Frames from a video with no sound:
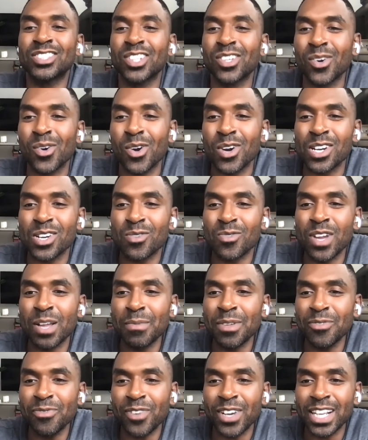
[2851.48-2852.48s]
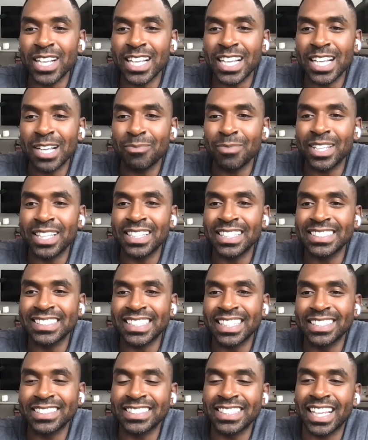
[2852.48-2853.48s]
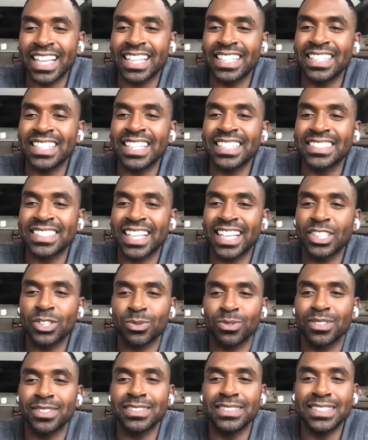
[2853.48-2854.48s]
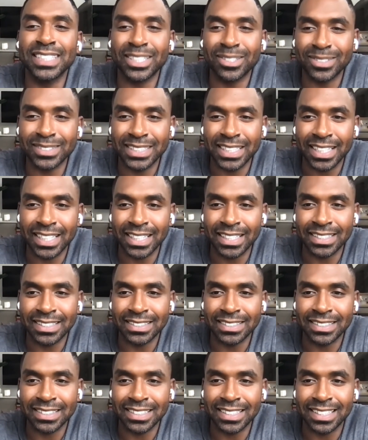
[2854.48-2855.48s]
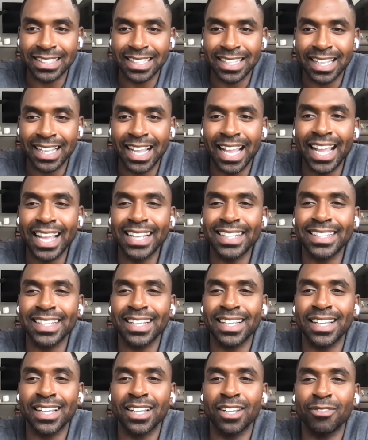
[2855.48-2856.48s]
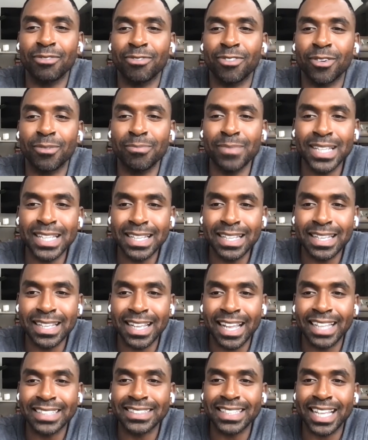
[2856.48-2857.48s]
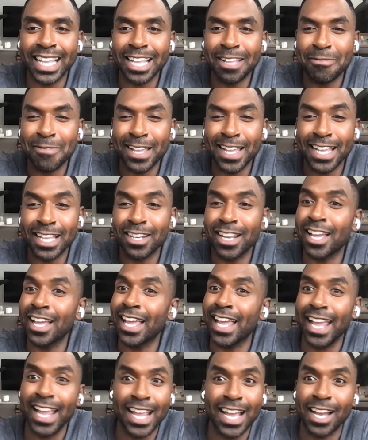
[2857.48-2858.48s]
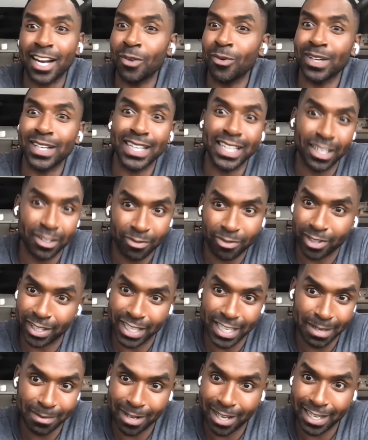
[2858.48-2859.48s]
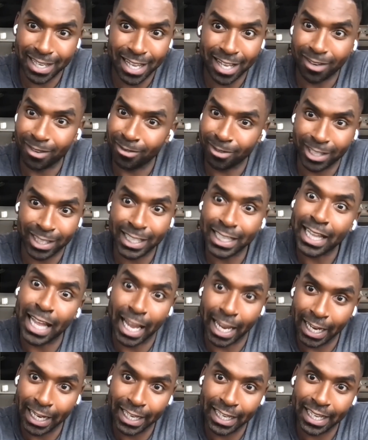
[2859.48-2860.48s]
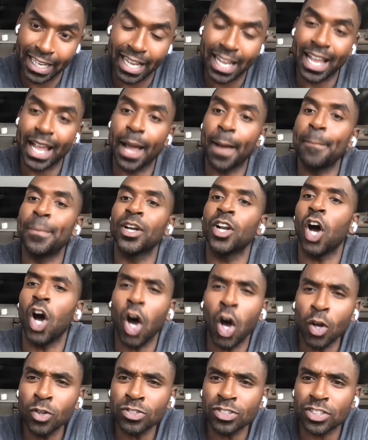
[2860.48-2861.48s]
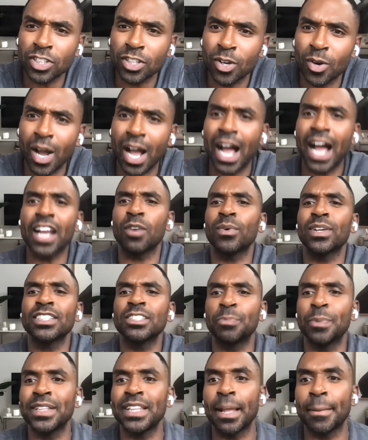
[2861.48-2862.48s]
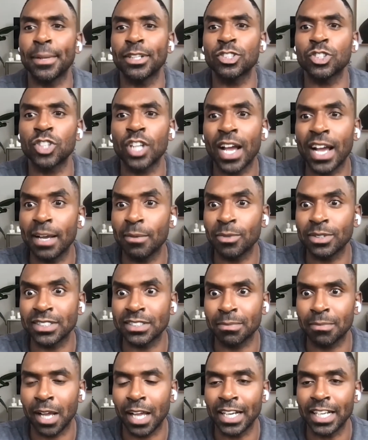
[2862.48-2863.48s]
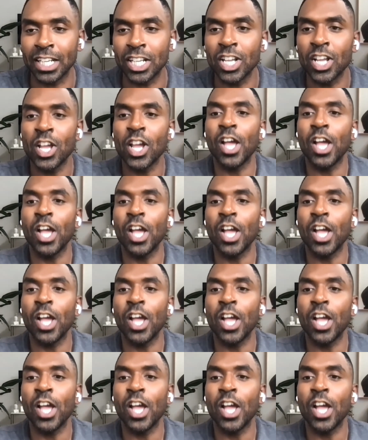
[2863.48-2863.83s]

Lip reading: So women fuck up in the sense that they schedule a dinner date. And for me, as a gay man, I don't want to eat in front of anybody I don't really like. But also, I don't want to spend that much time with somebody.